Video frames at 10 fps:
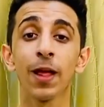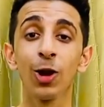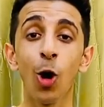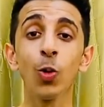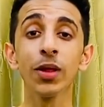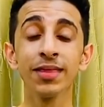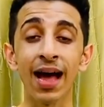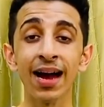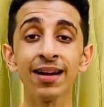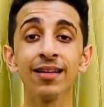Along with
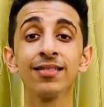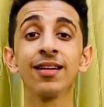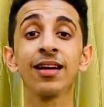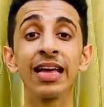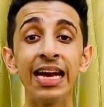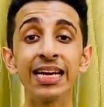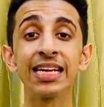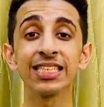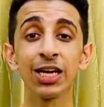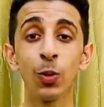that, the
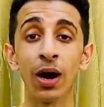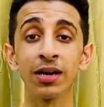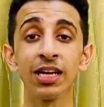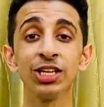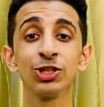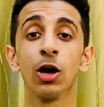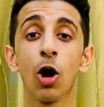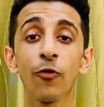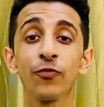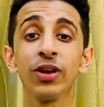greatest advantage
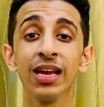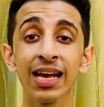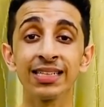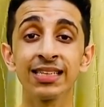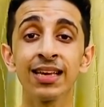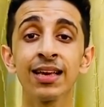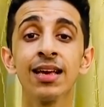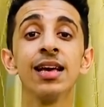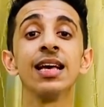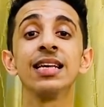of freelancing
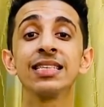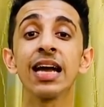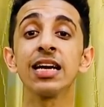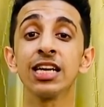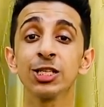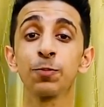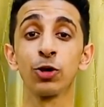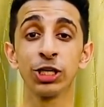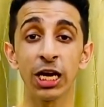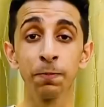is that it is
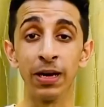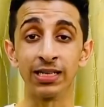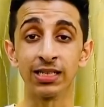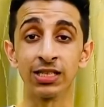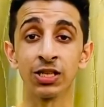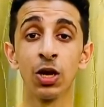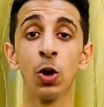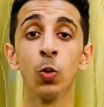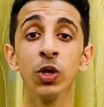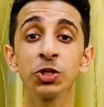project basis,
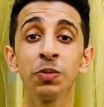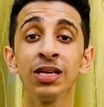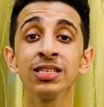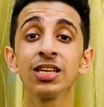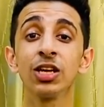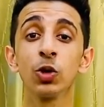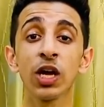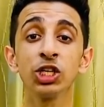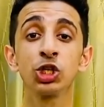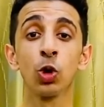which means you
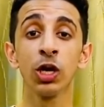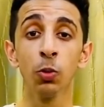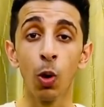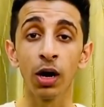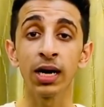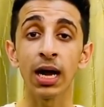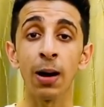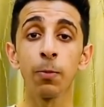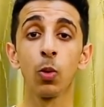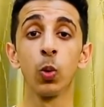can surely work it
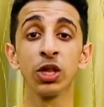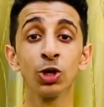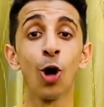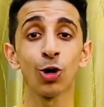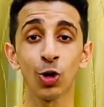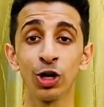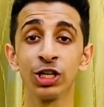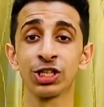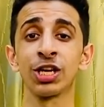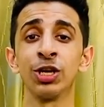up with your
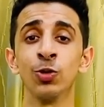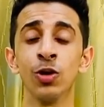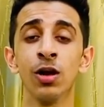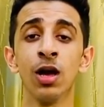college schedule.